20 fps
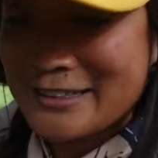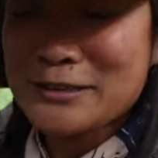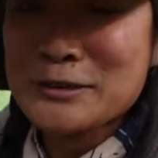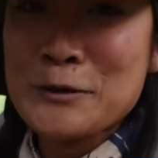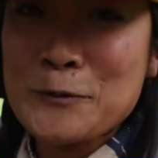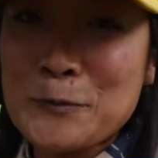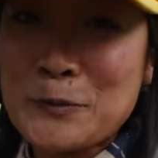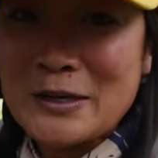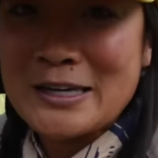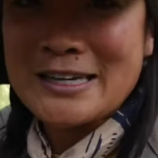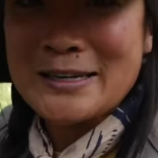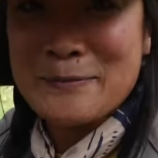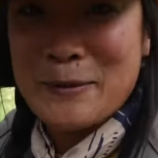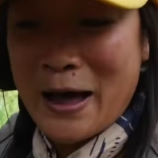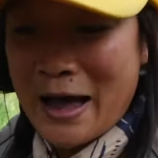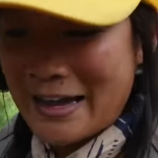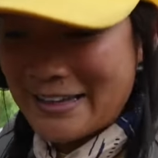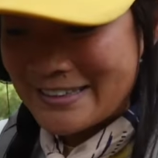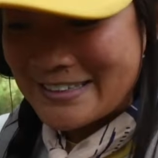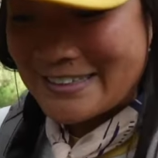a little peek
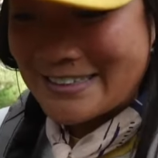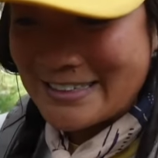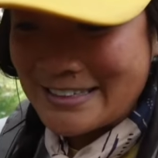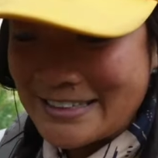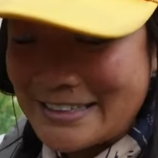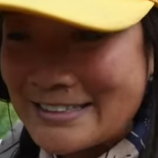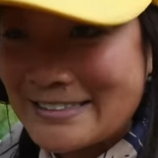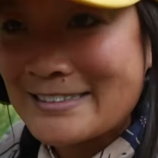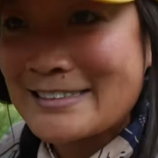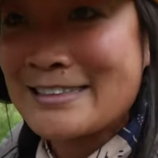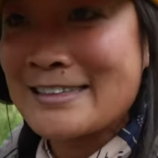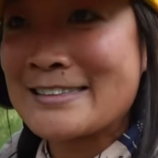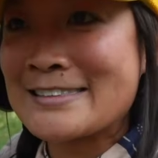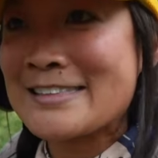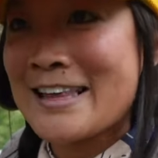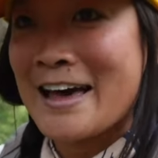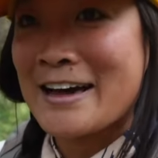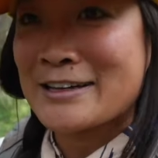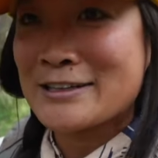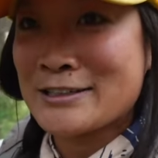behind the scenes
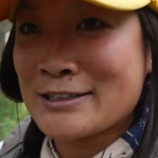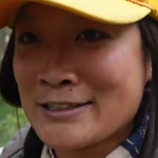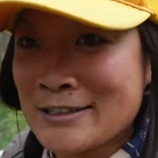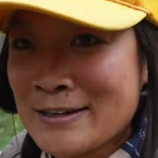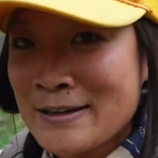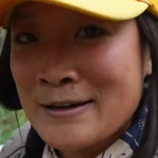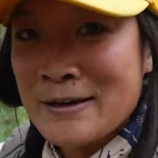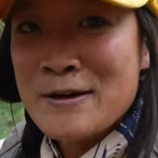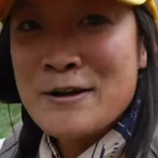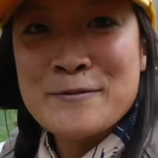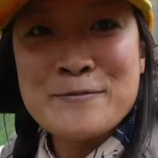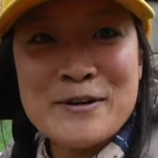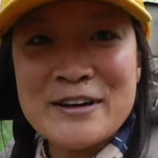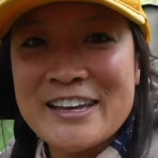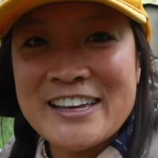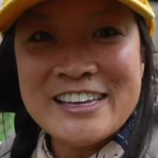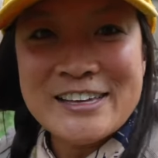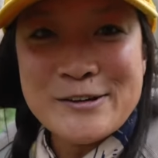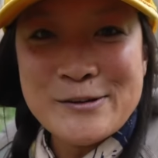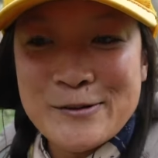slash
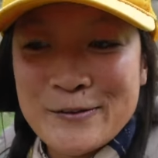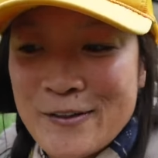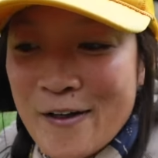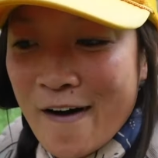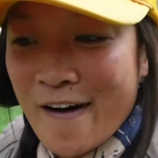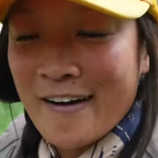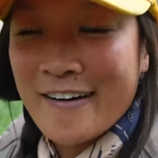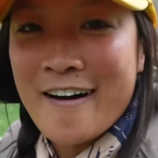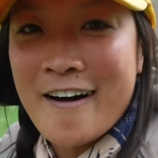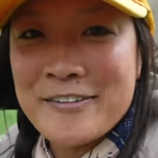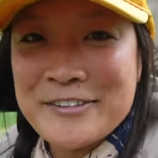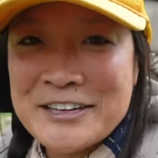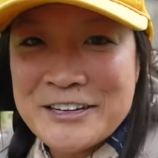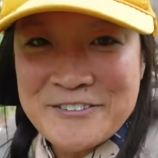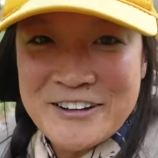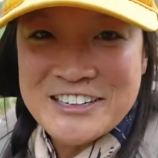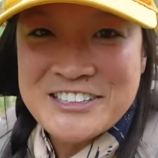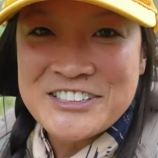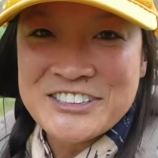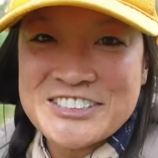bringing you along on the
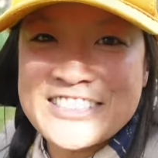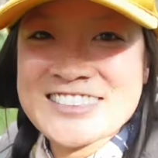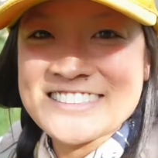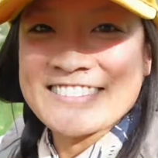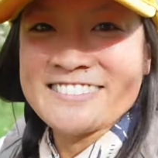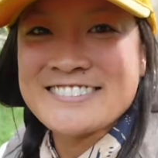adventures.